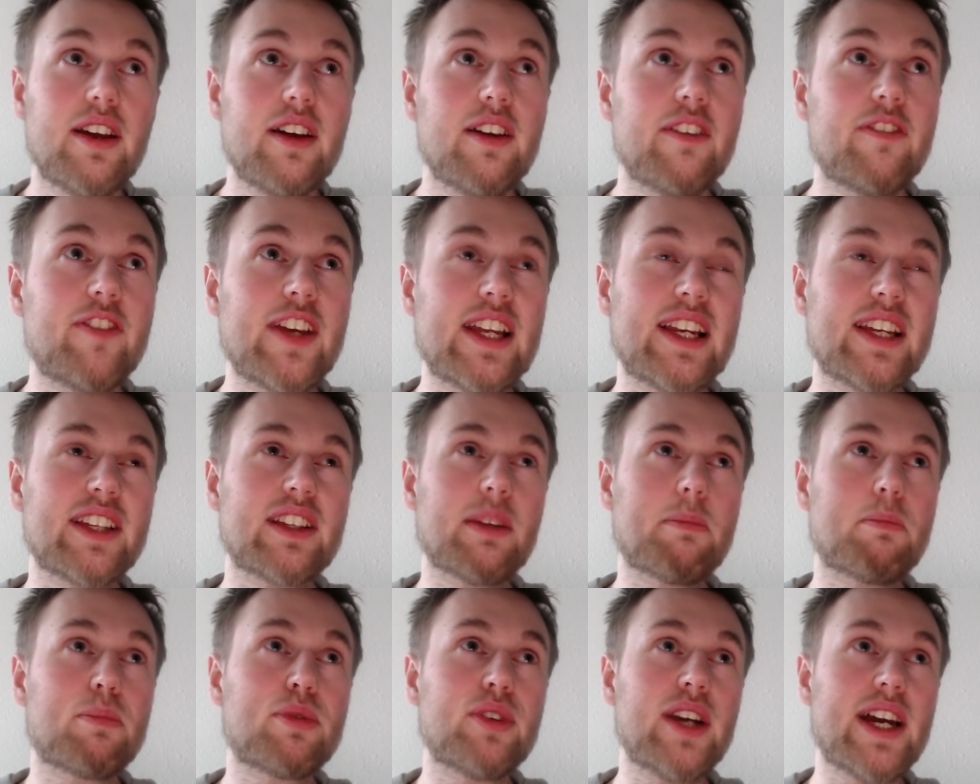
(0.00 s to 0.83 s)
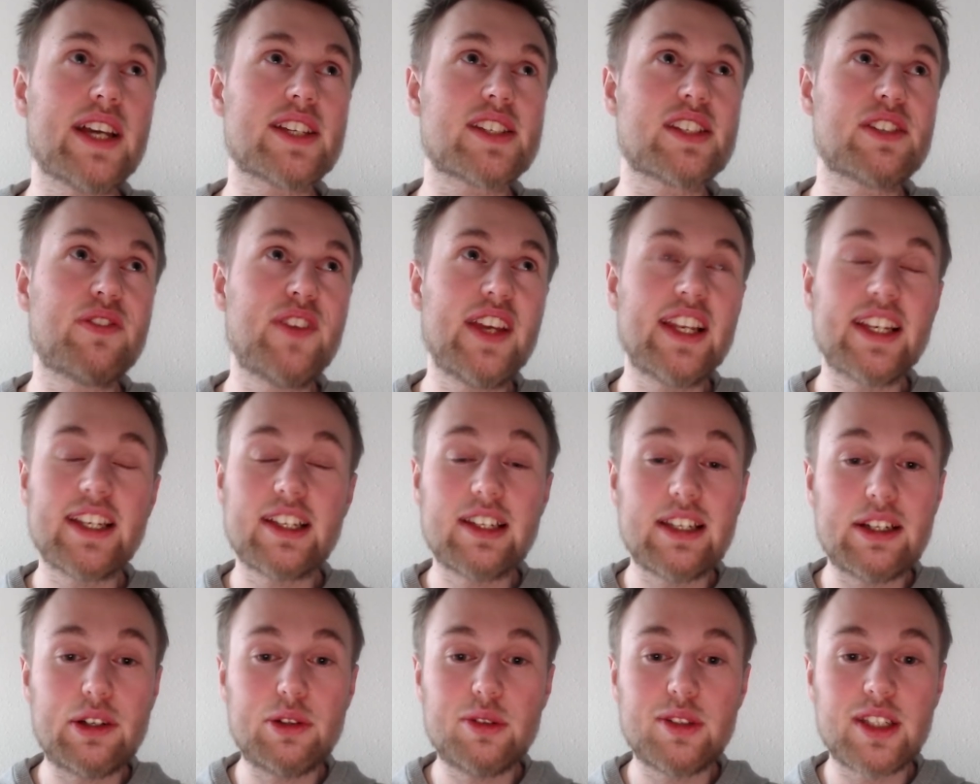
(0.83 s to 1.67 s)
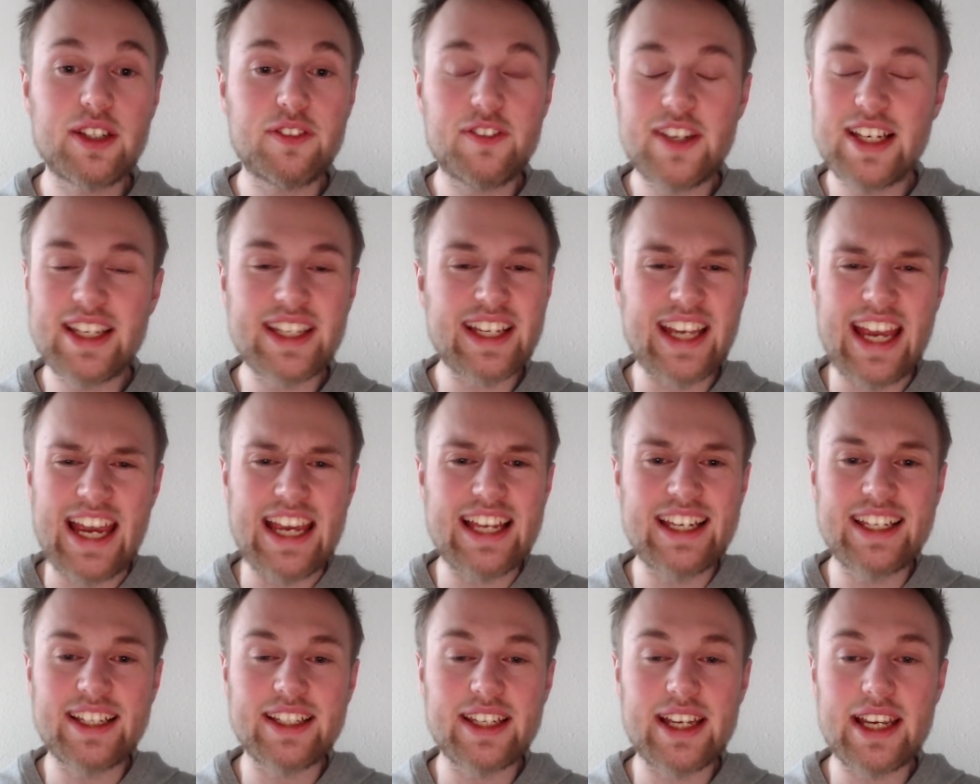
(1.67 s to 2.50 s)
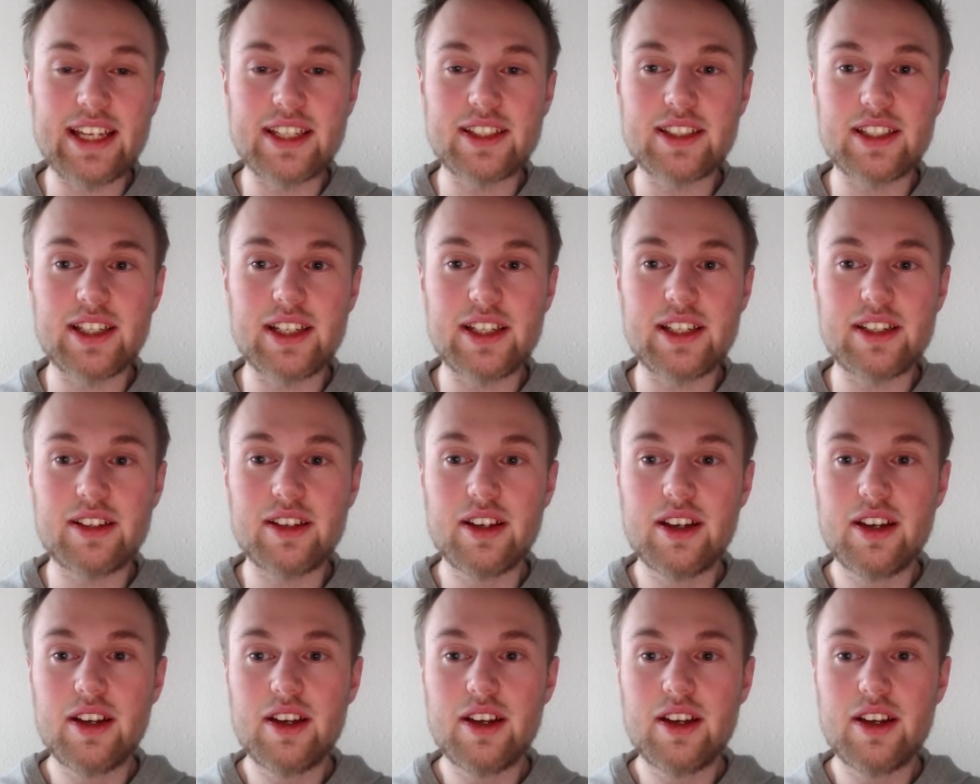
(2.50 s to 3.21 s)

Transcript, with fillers: feeling depressed, feeling lonely, feeling alienated.